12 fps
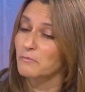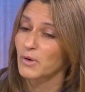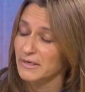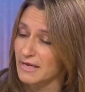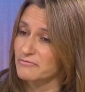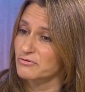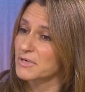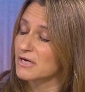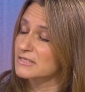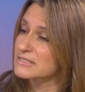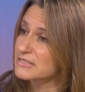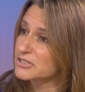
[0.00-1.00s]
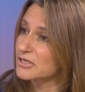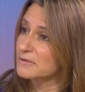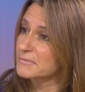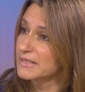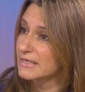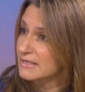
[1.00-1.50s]
One came from Nazi
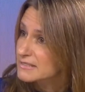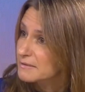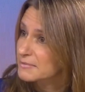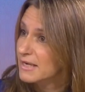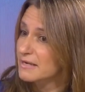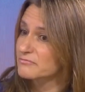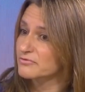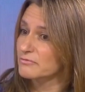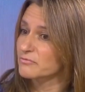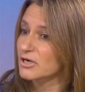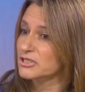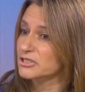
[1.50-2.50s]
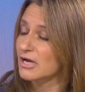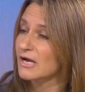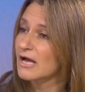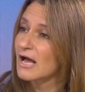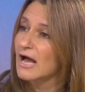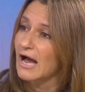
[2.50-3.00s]
Germany, some came from
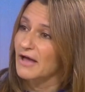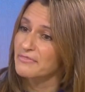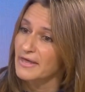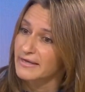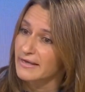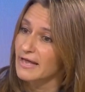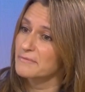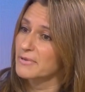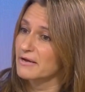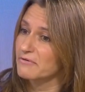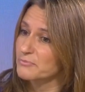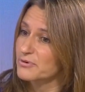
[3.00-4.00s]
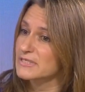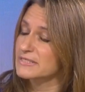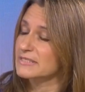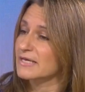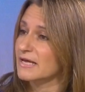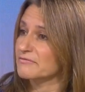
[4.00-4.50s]
Russia, and they came here and
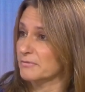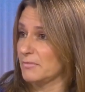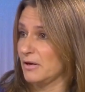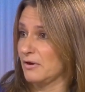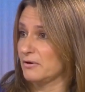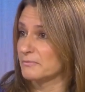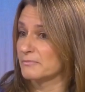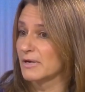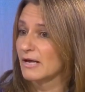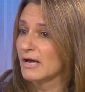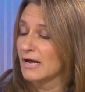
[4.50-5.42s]
Britain gave them a home.